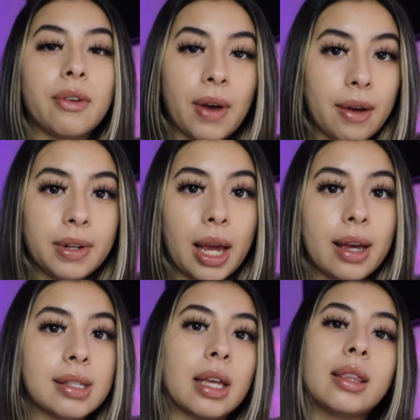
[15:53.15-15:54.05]
to 5
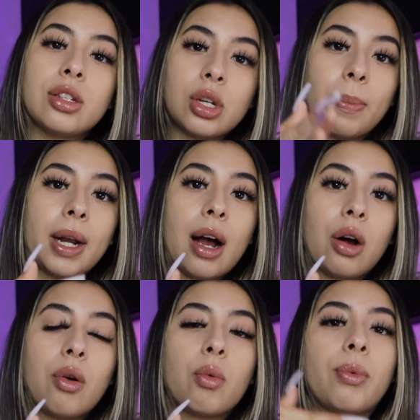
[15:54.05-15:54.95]
days and then ship it
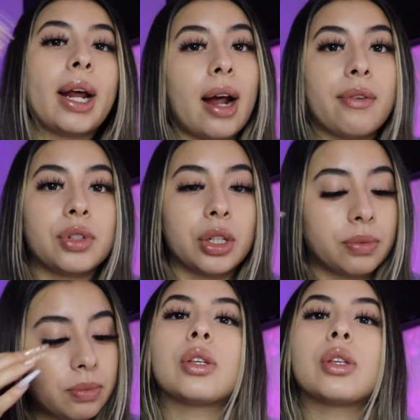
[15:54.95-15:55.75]
out right after.